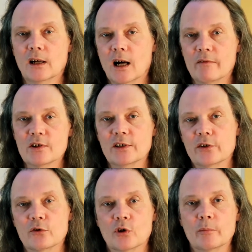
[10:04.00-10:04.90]
Obviously,
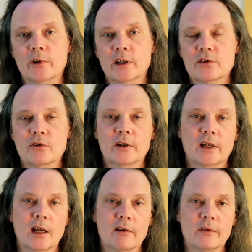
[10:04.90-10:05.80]
the drum kit's going
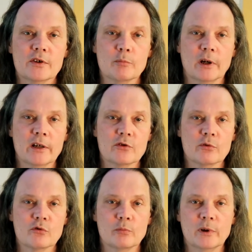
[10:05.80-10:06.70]
to have its mics,
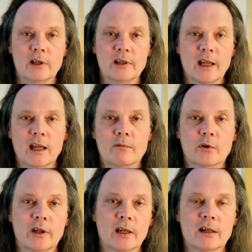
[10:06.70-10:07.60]
which would be K for
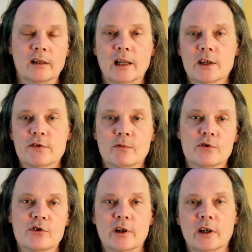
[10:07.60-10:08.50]
kick and S for
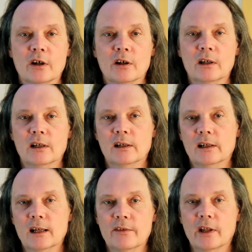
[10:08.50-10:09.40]
snare.
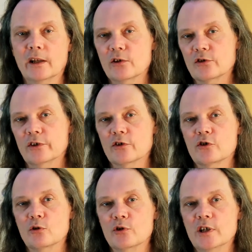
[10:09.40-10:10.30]
And then I usually
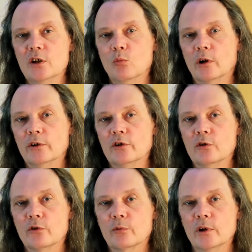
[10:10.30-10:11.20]
just do T1,
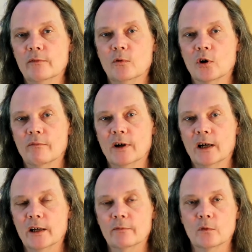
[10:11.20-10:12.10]
2, 3, 4,
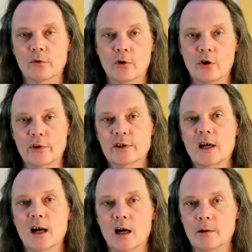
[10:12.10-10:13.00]
5 for all the
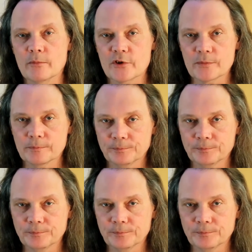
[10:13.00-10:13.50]
toms